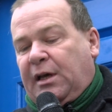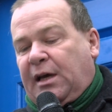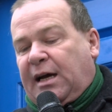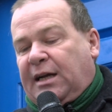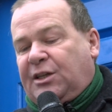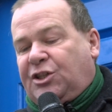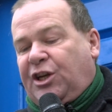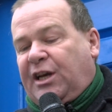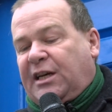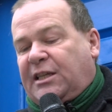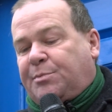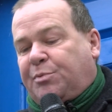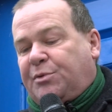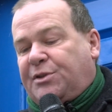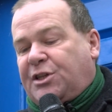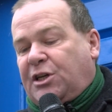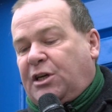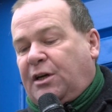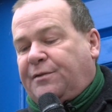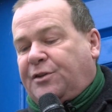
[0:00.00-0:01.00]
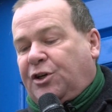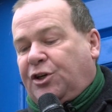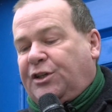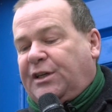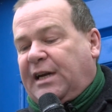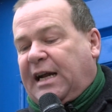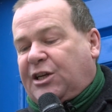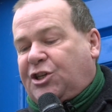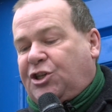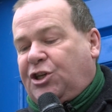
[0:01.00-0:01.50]
and she has preserved her
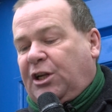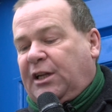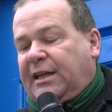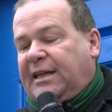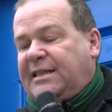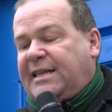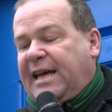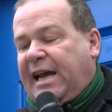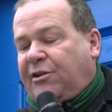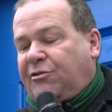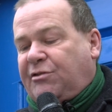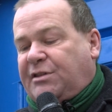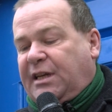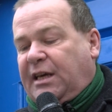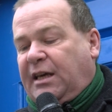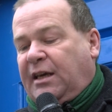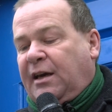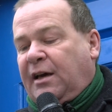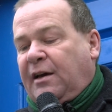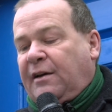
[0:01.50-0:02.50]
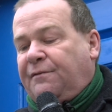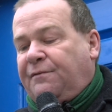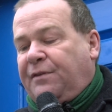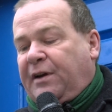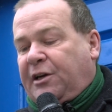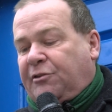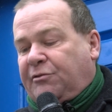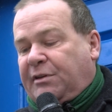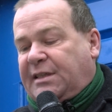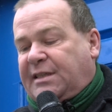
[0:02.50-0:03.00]
national integrity
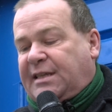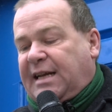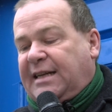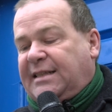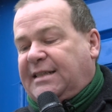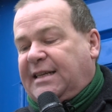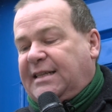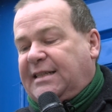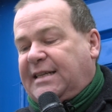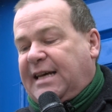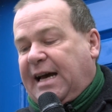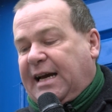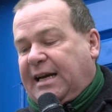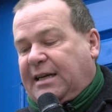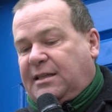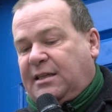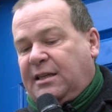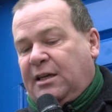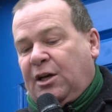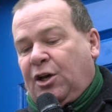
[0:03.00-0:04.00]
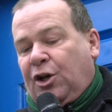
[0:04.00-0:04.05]
vigorous and intact